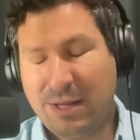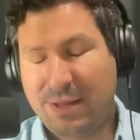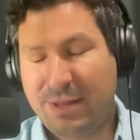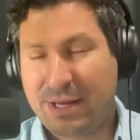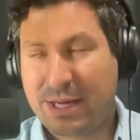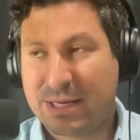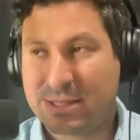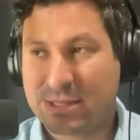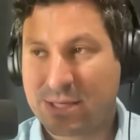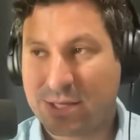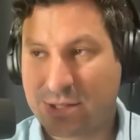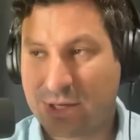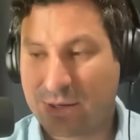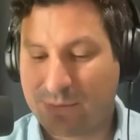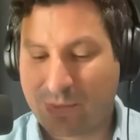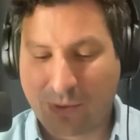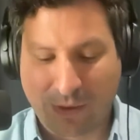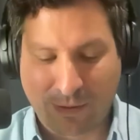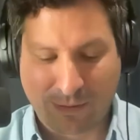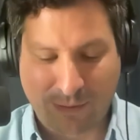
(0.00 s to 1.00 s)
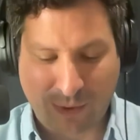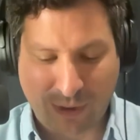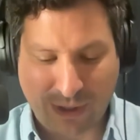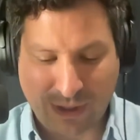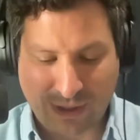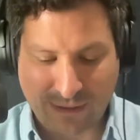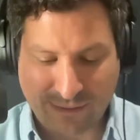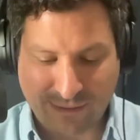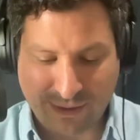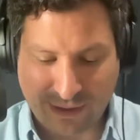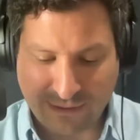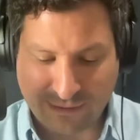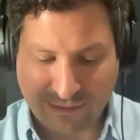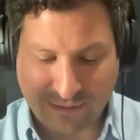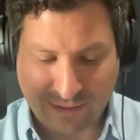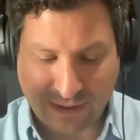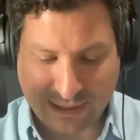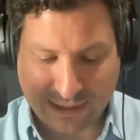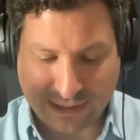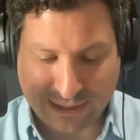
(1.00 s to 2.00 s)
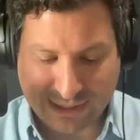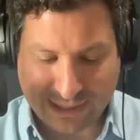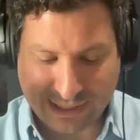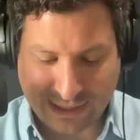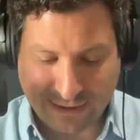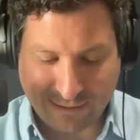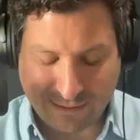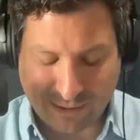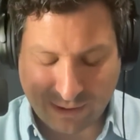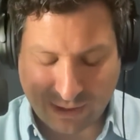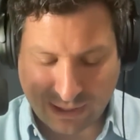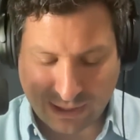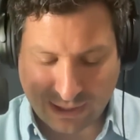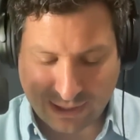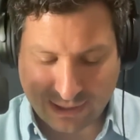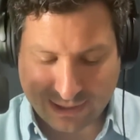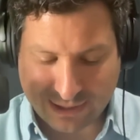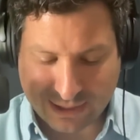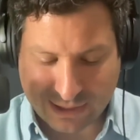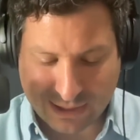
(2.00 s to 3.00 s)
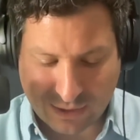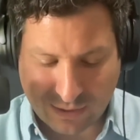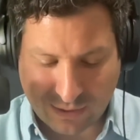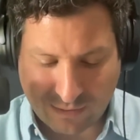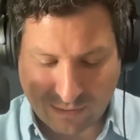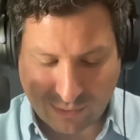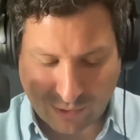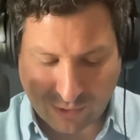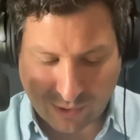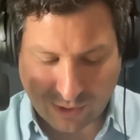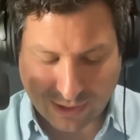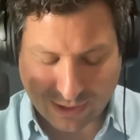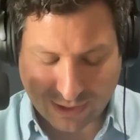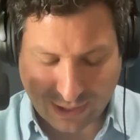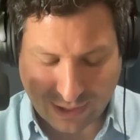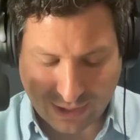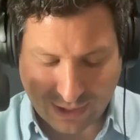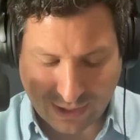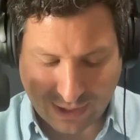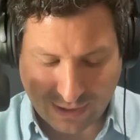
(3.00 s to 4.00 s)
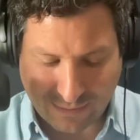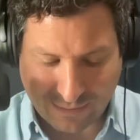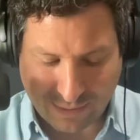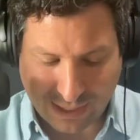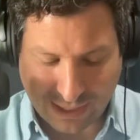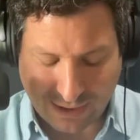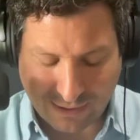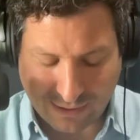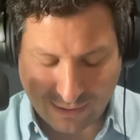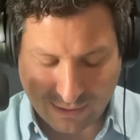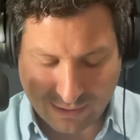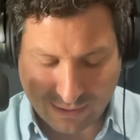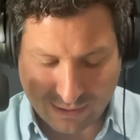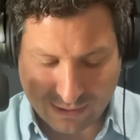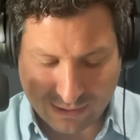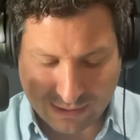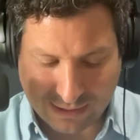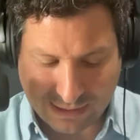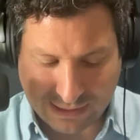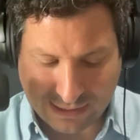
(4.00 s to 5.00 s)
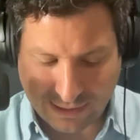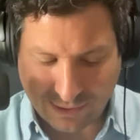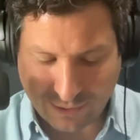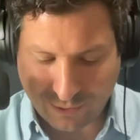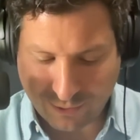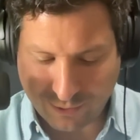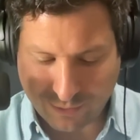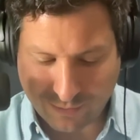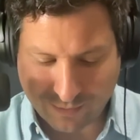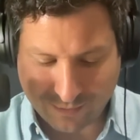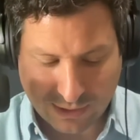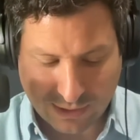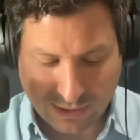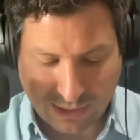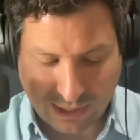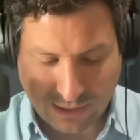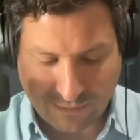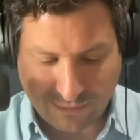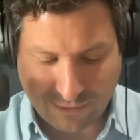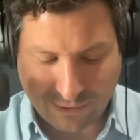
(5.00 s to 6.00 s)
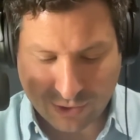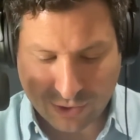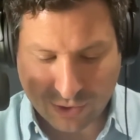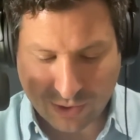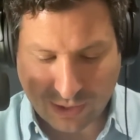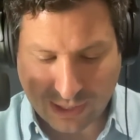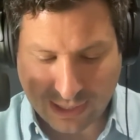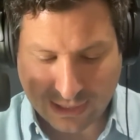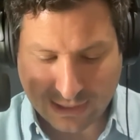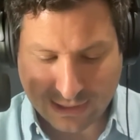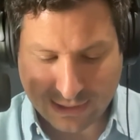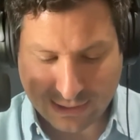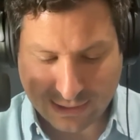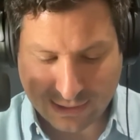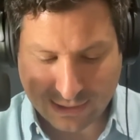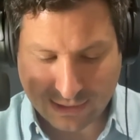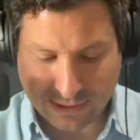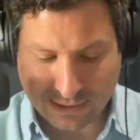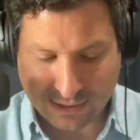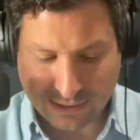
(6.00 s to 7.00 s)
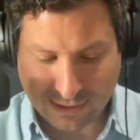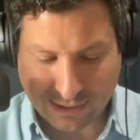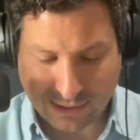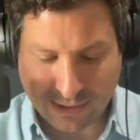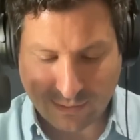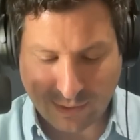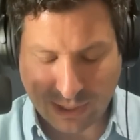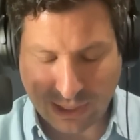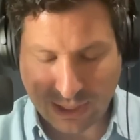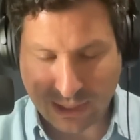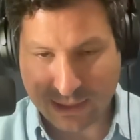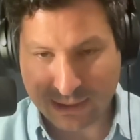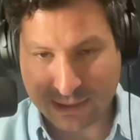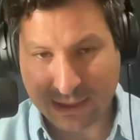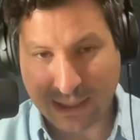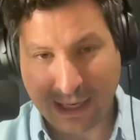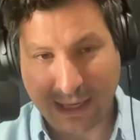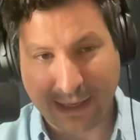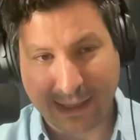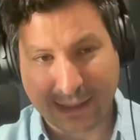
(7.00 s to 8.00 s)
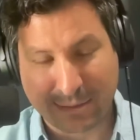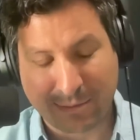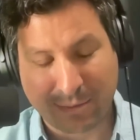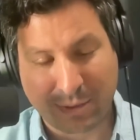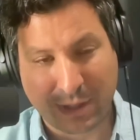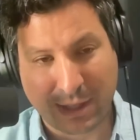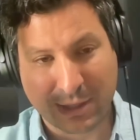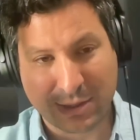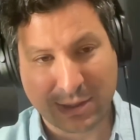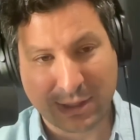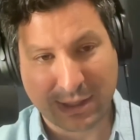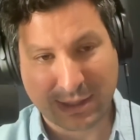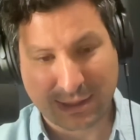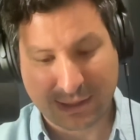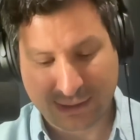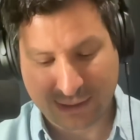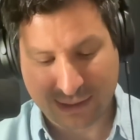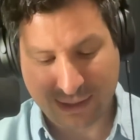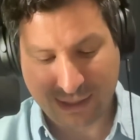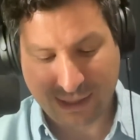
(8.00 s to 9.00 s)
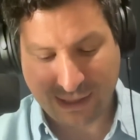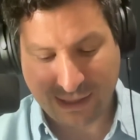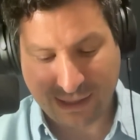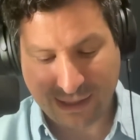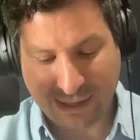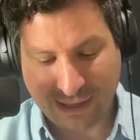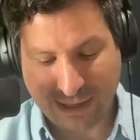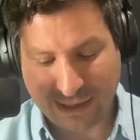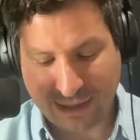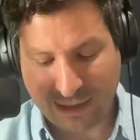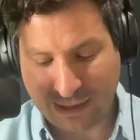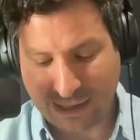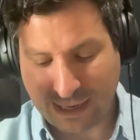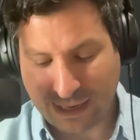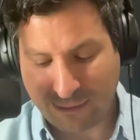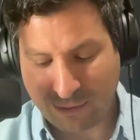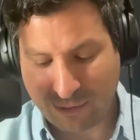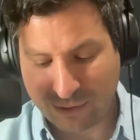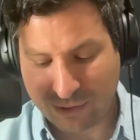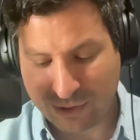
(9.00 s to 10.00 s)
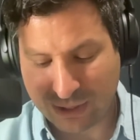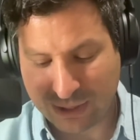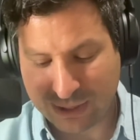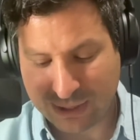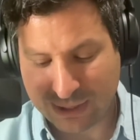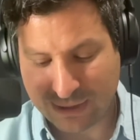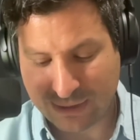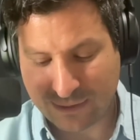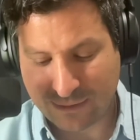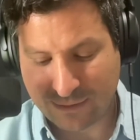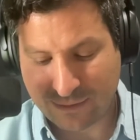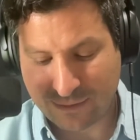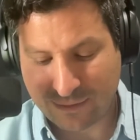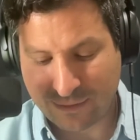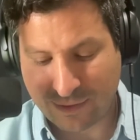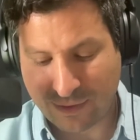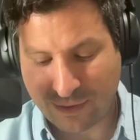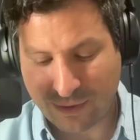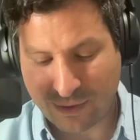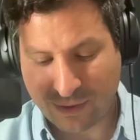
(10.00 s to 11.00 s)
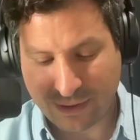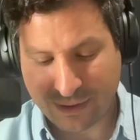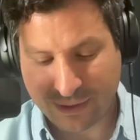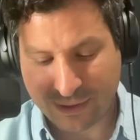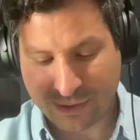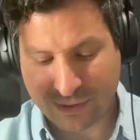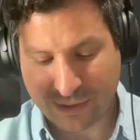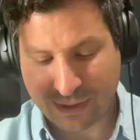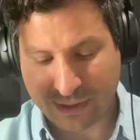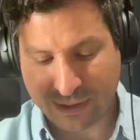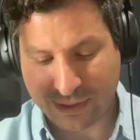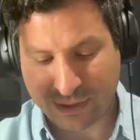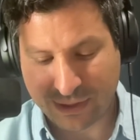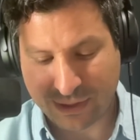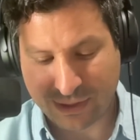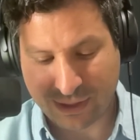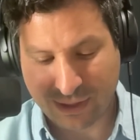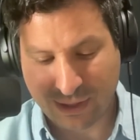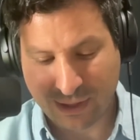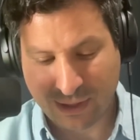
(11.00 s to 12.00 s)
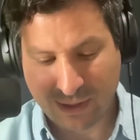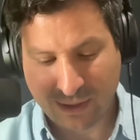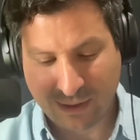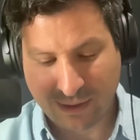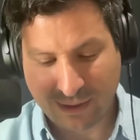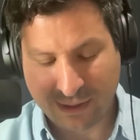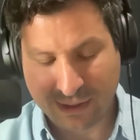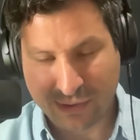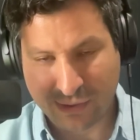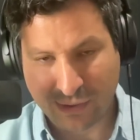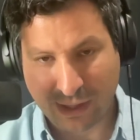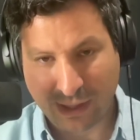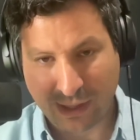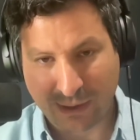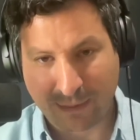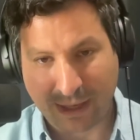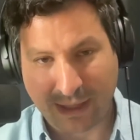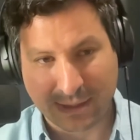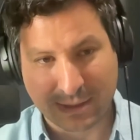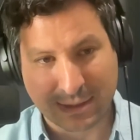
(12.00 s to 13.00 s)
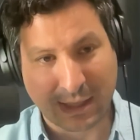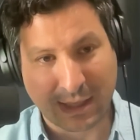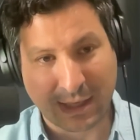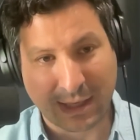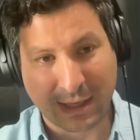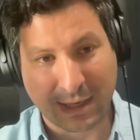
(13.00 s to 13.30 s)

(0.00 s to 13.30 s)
I think it's such an important point, Haviv. It really is so important to think about how, if you're trying to eliminate the Zionist project, then that will just further entrench the Israeli-Palestinian